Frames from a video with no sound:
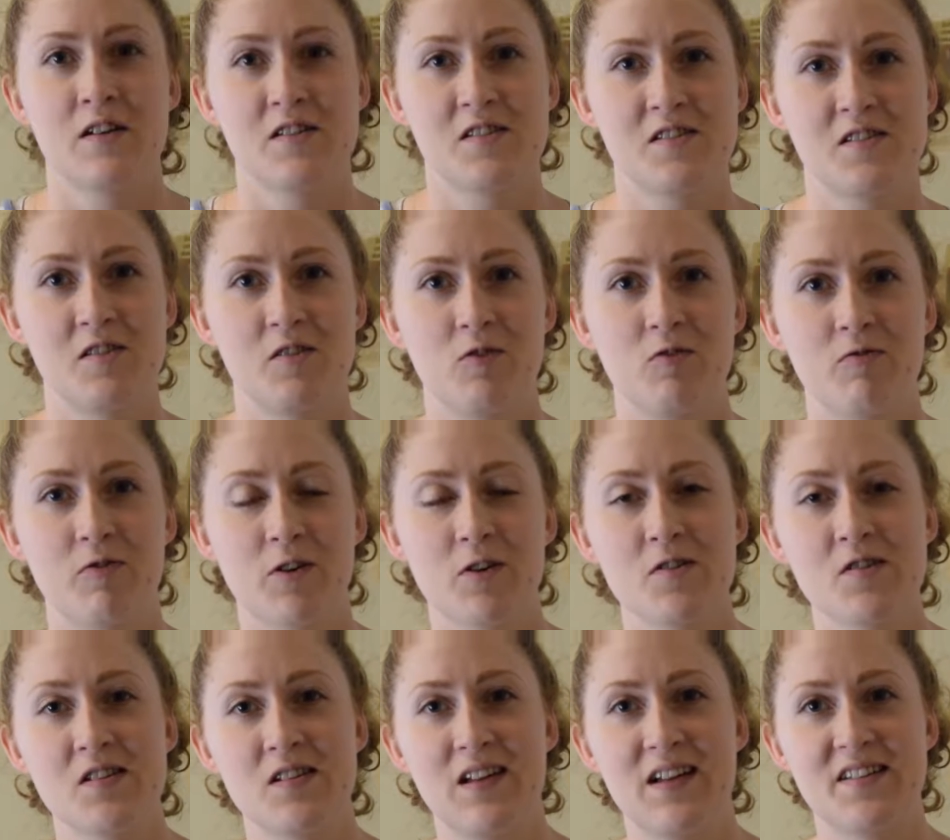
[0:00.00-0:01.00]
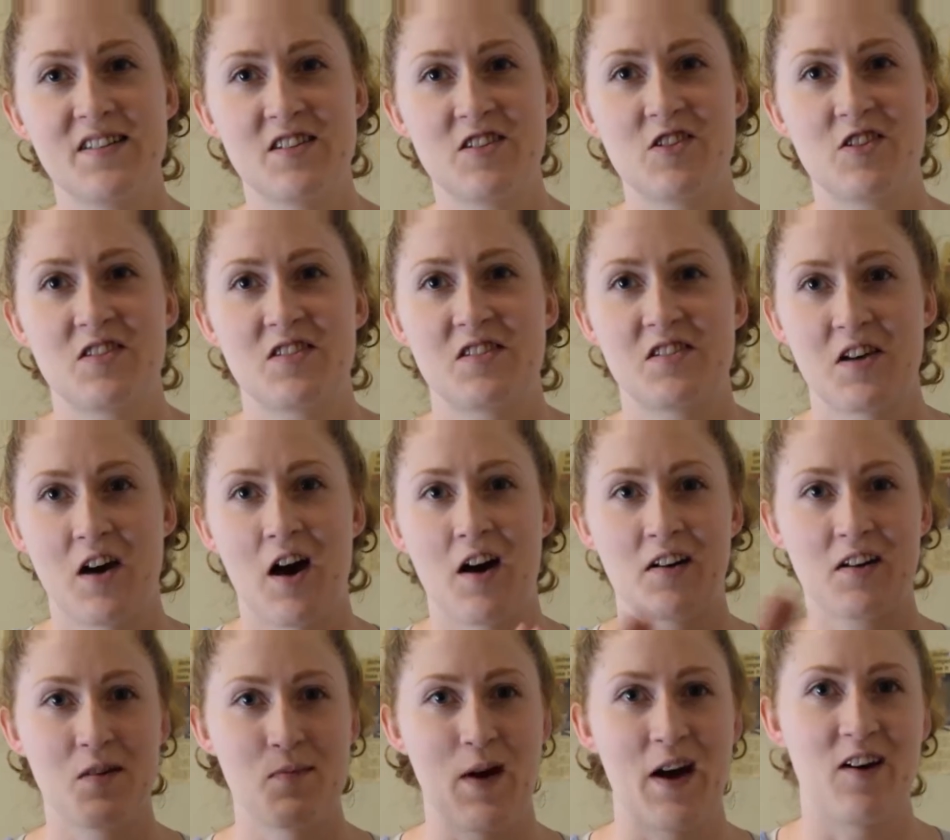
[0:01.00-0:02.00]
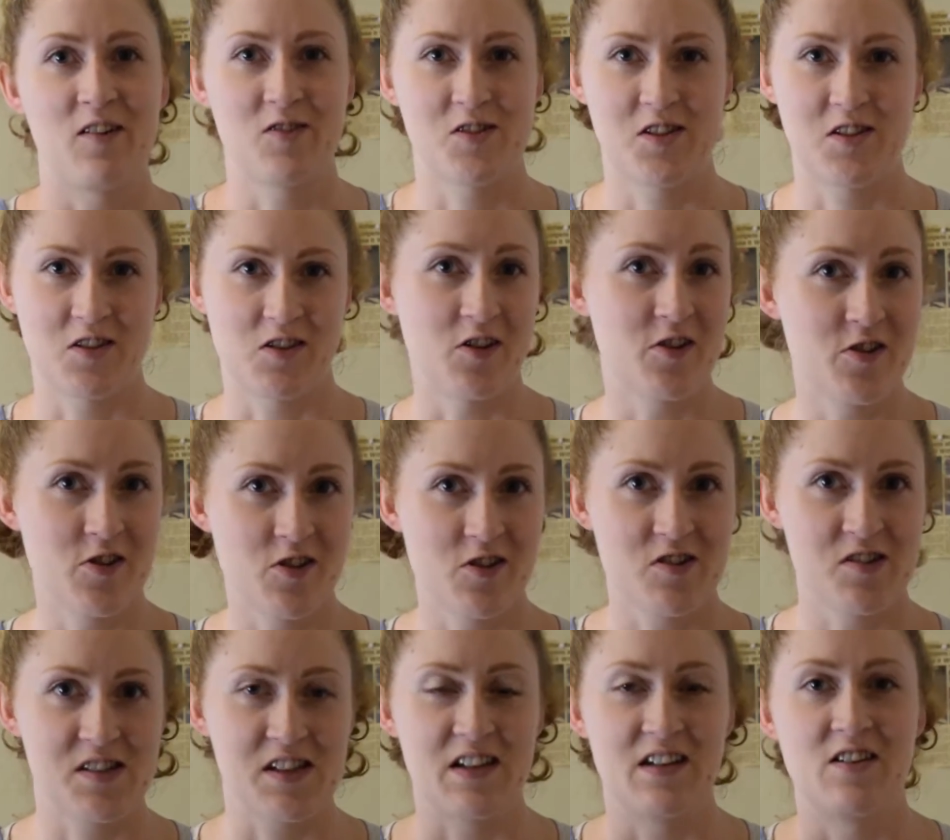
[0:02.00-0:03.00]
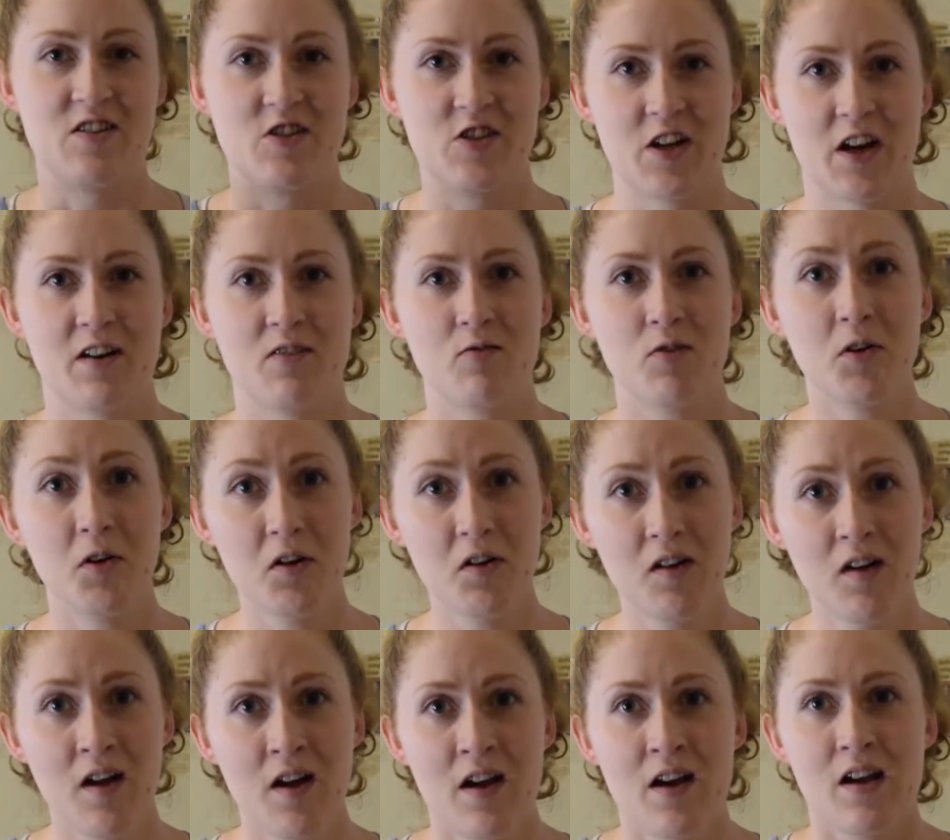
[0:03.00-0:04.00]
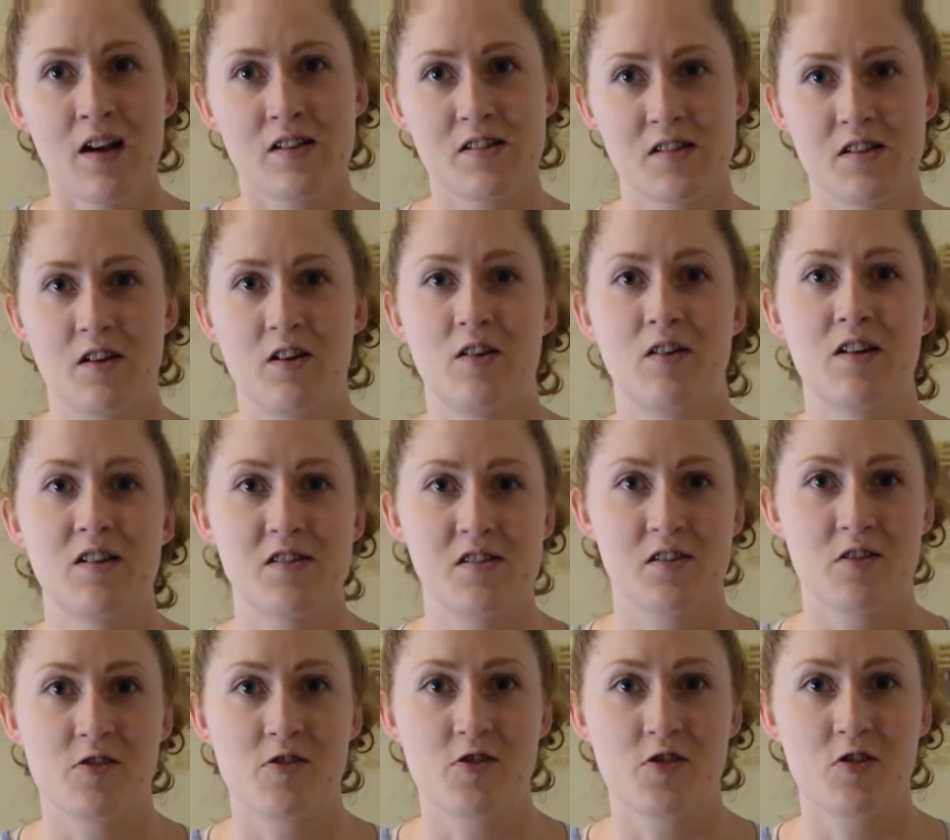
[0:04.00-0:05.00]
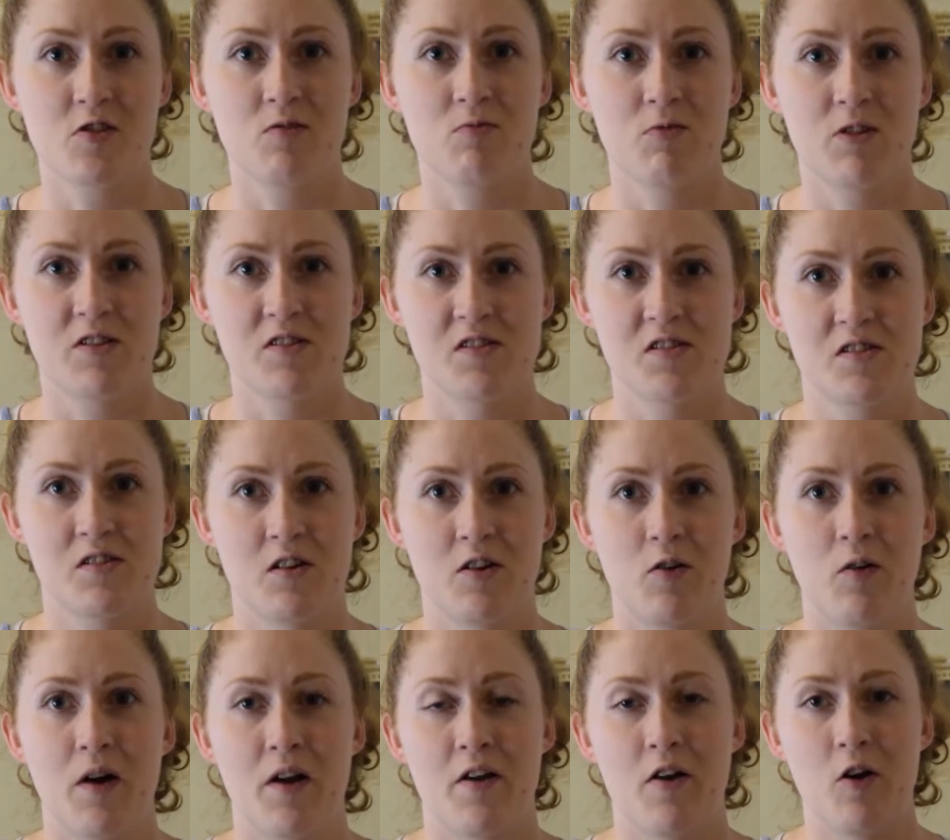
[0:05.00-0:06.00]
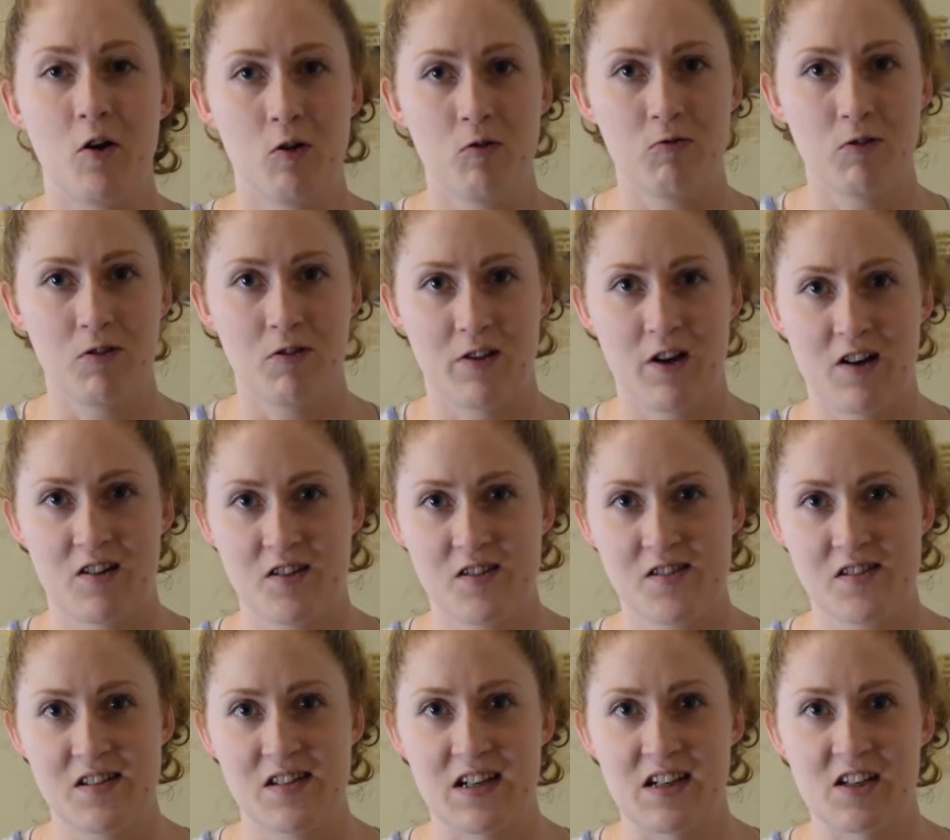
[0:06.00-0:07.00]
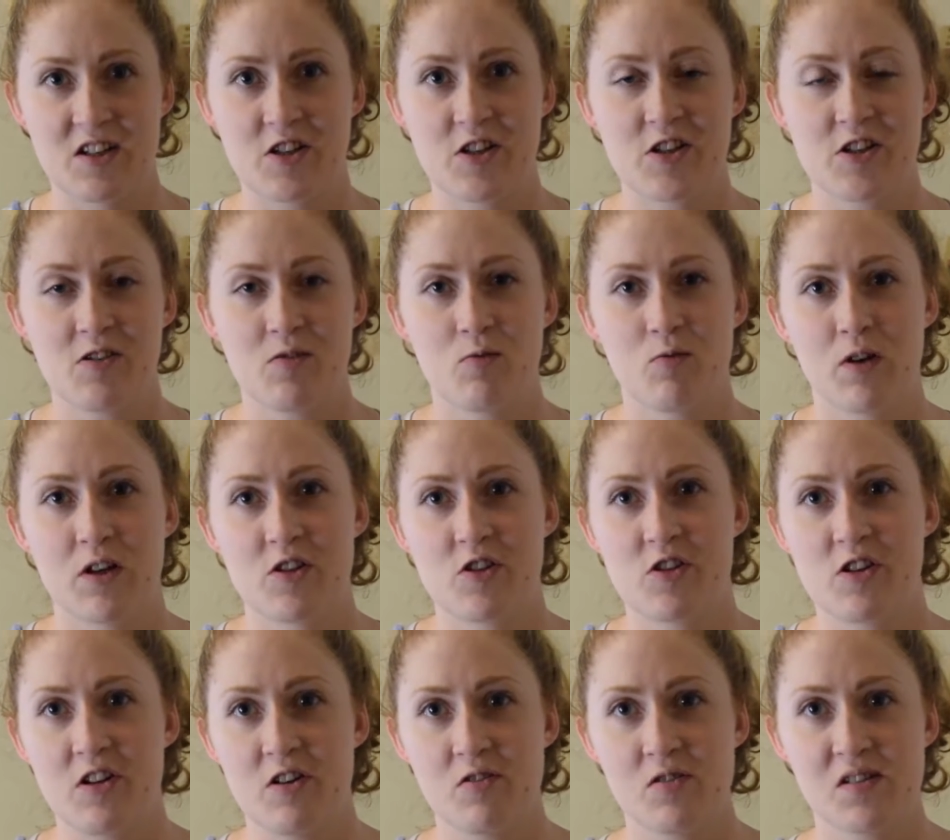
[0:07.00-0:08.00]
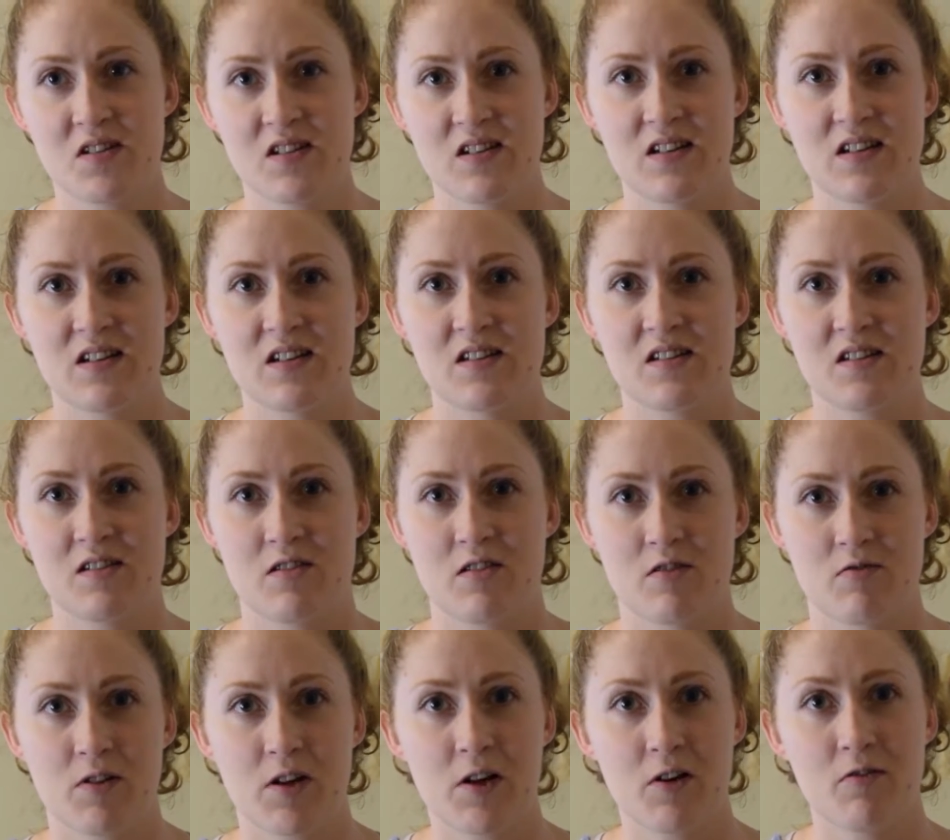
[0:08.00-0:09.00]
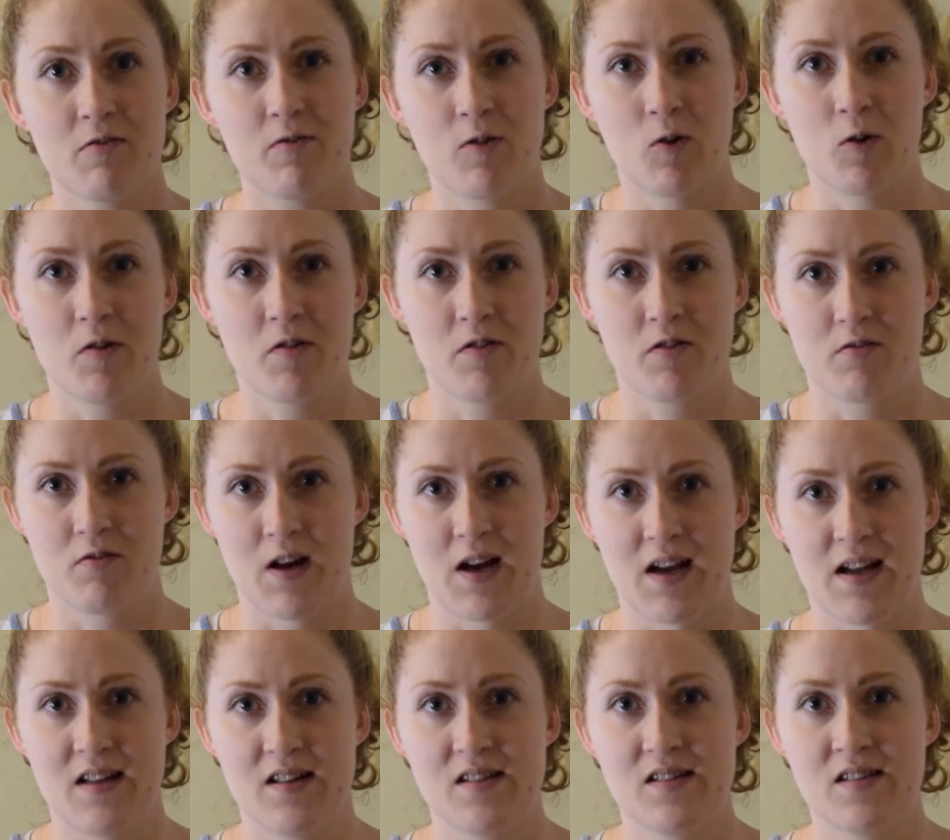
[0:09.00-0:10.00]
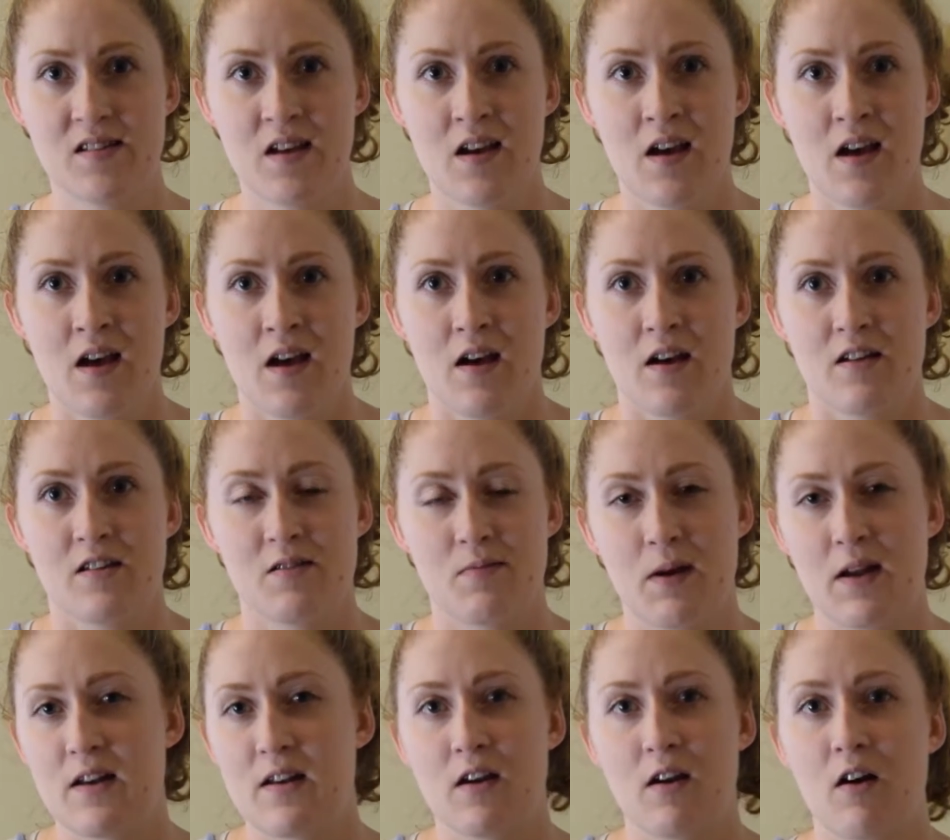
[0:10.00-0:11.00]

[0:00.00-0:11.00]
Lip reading: So first, let's just talk about sergers in general. So a serger will sew an overlock stitch, which uses 3 or 4 threads, depending